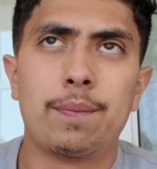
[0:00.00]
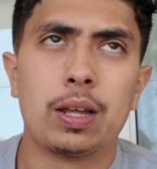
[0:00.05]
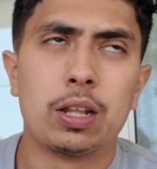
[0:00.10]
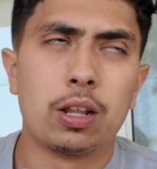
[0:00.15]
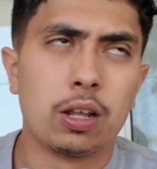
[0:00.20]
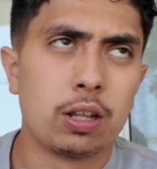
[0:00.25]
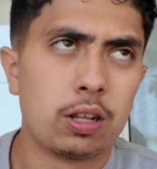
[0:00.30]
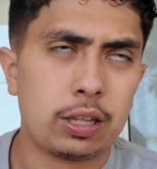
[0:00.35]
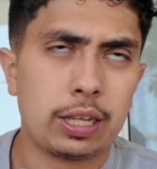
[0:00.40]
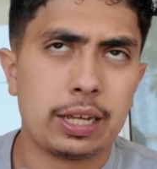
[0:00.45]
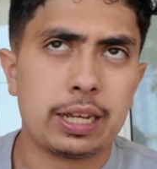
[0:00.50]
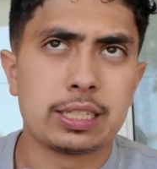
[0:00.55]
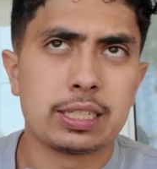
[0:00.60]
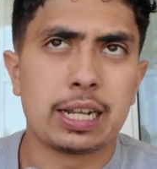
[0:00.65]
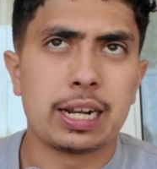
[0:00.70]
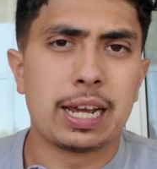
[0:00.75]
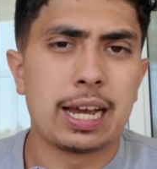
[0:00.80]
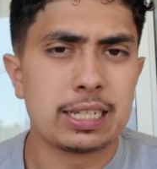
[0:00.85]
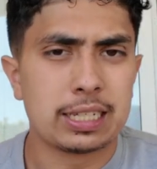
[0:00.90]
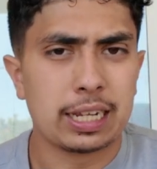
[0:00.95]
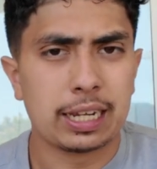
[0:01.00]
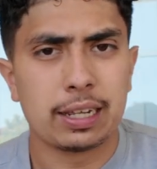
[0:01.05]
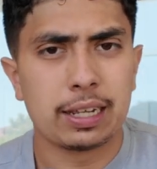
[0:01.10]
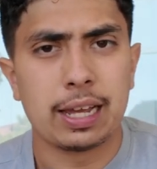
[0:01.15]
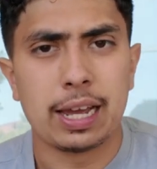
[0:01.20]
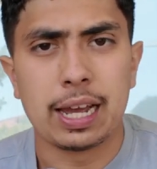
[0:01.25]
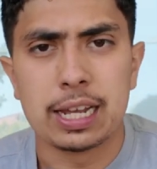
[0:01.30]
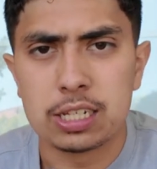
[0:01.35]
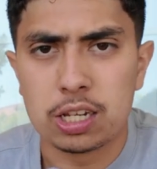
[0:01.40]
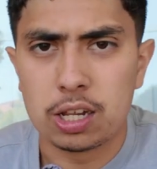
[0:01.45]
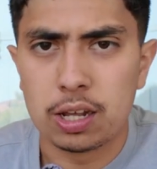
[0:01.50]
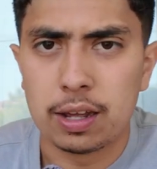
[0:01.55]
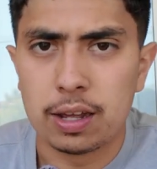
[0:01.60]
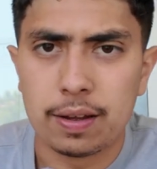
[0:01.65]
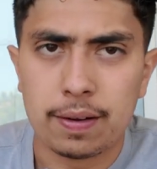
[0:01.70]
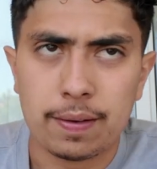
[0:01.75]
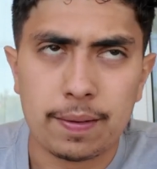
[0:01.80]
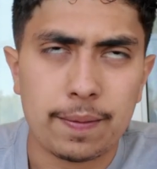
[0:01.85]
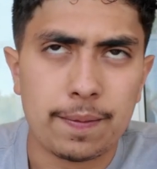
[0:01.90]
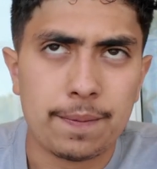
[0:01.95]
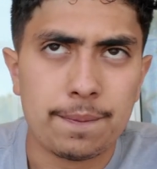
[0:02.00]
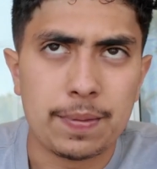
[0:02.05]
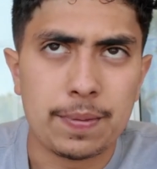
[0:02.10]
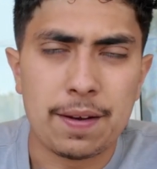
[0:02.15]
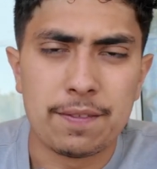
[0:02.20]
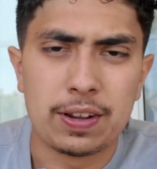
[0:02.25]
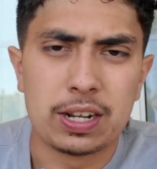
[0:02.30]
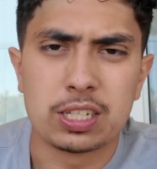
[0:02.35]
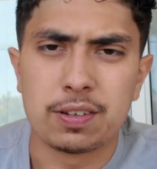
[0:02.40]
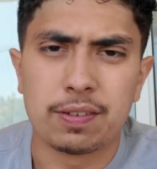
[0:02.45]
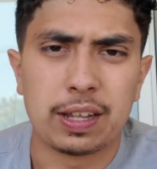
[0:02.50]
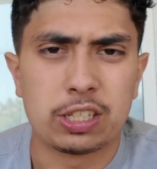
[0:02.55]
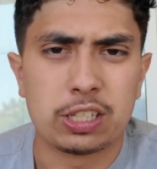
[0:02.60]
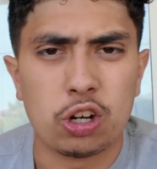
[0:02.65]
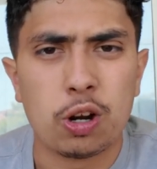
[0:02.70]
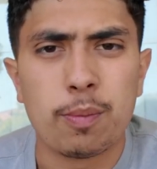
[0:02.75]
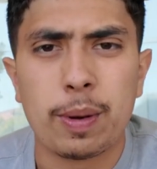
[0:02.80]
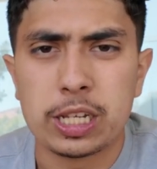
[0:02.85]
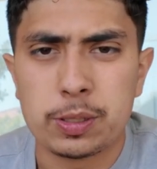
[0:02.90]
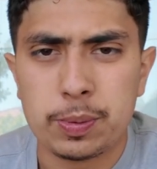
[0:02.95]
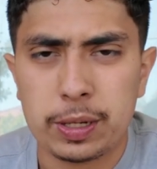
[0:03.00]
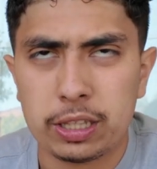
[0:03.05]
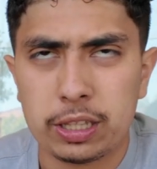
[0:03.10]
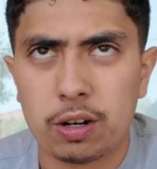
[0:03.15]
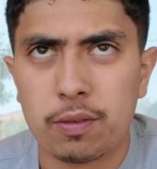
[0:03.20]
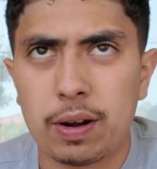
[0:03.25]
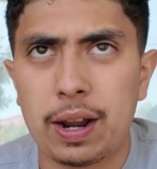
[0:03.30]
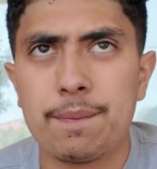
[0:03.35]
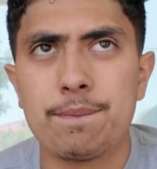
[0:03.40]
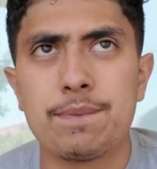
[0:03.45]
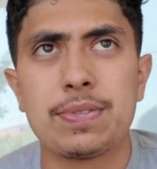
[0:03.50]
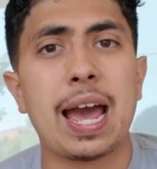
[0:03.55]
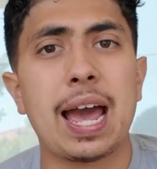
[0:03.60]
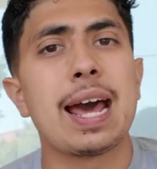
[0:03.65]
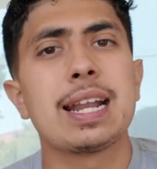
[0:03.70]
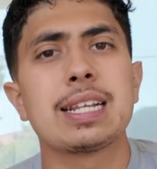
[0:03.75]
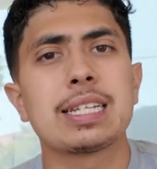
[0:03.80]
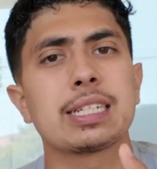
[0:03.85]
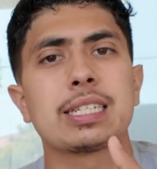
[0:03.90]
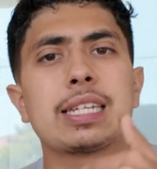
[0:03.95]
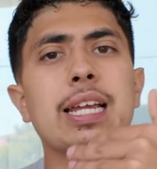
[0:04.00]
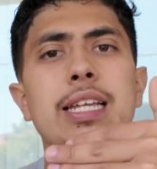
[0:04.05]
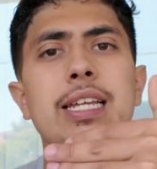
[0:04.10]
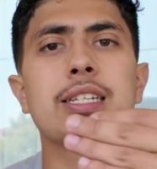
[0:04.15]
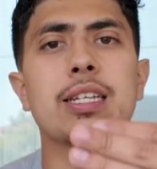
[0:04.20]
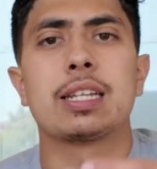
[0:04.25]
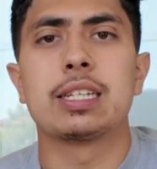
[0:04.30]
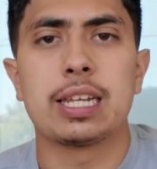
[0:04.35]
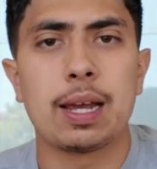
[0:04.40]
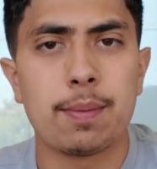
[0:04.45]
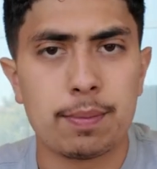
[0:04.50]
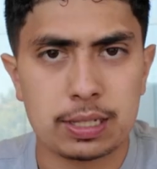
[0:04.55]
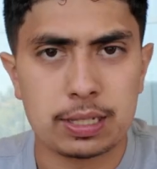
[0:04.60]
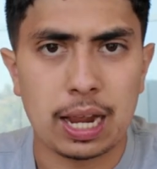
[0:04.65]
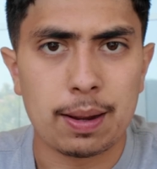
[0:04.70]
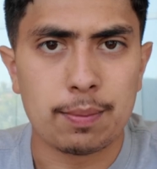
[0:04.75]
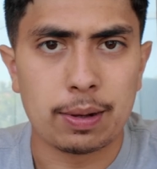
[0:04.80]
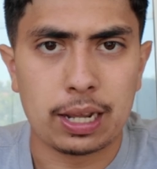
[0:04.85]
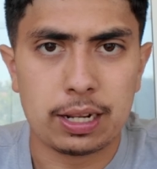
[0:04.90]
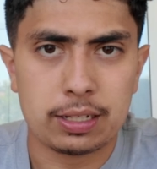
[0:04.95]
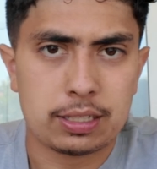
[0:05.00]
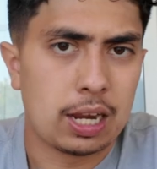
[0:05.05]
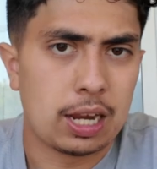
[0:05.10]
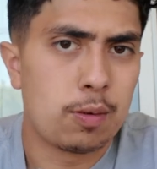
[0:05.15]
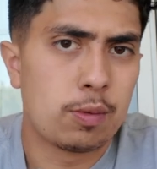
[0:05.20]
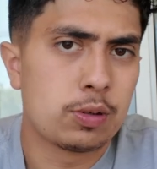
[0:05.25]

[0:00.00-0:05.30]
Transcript: Another thing is that it has evidence of like termites being there, right? That is extending to the timeline.